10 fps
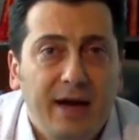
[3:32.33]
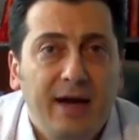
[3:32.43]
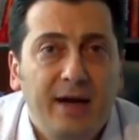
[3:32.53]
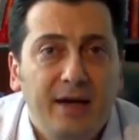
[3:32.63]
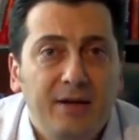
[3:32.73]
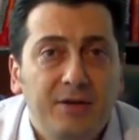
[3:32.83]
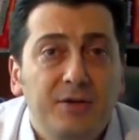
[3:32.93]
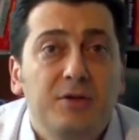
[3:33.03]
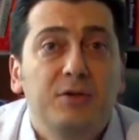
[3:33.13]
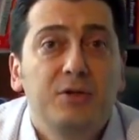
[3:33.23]

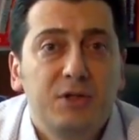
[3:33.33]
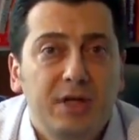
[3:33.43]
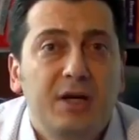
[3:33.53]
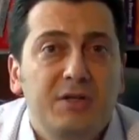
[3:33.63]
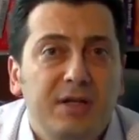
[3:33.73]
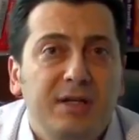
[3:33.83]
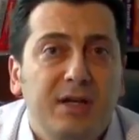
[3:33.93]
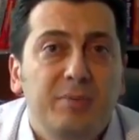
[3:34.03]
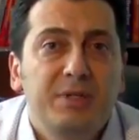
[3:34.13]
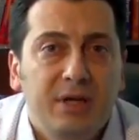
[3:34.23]
and start setting
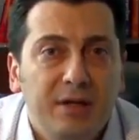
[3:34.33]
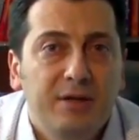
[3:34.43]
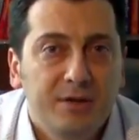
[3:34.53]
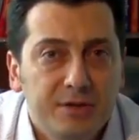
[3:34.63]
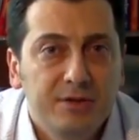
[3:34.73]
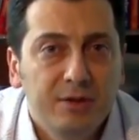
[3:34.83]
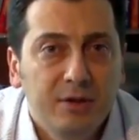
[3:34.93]
up standards.